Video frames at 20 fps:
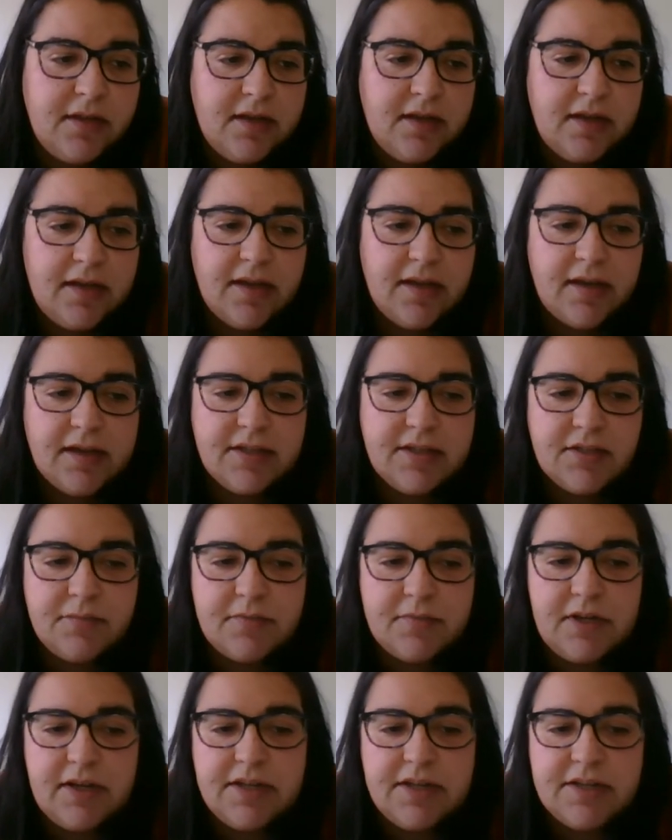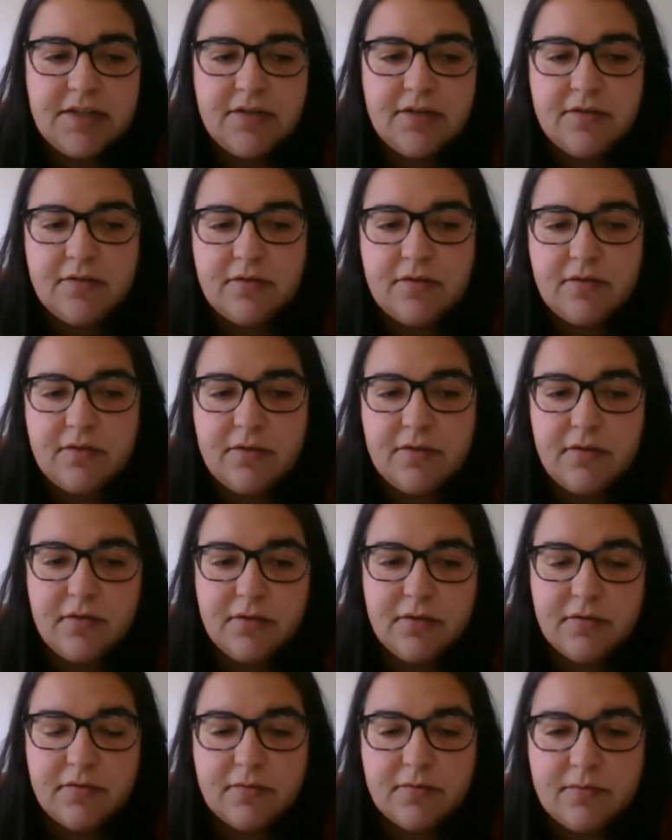has some relation or
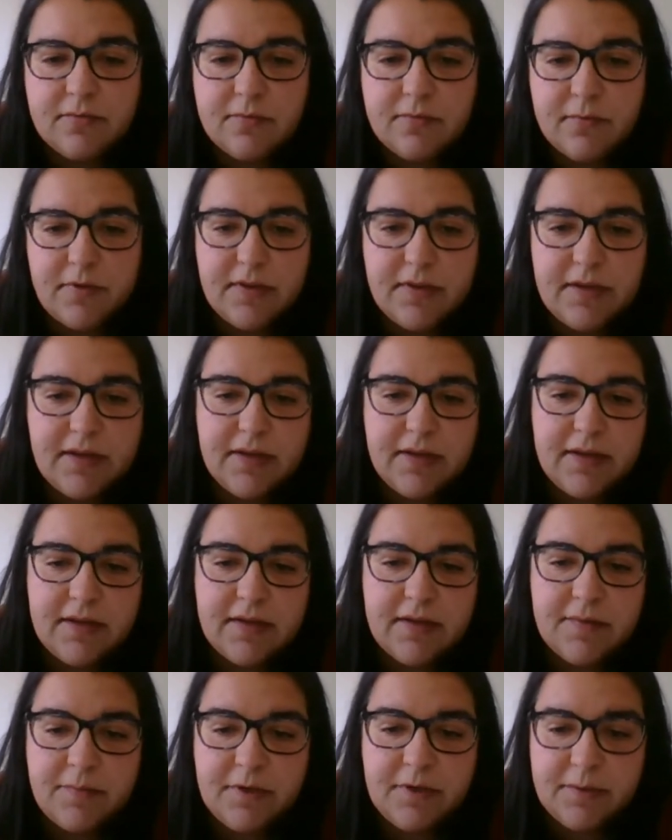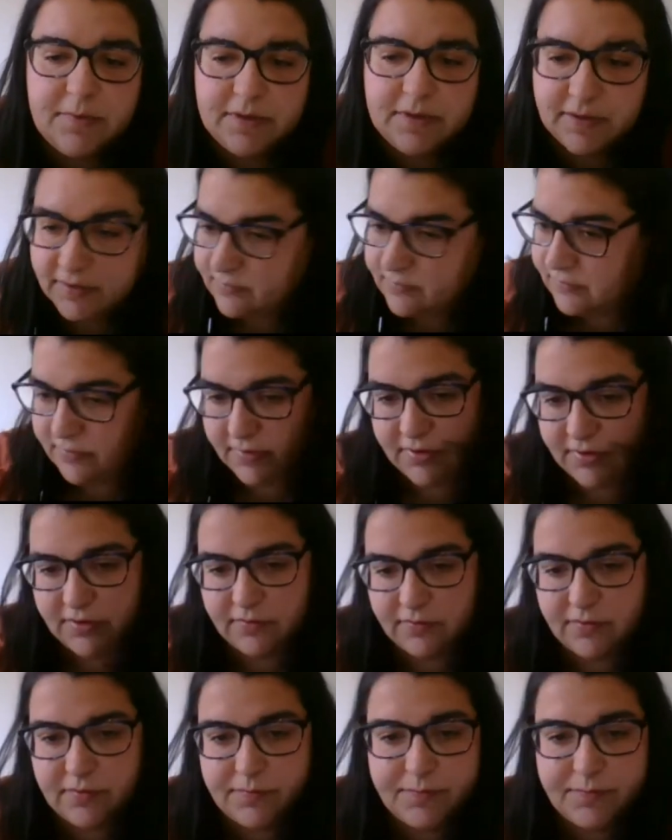not with the experimental conditions.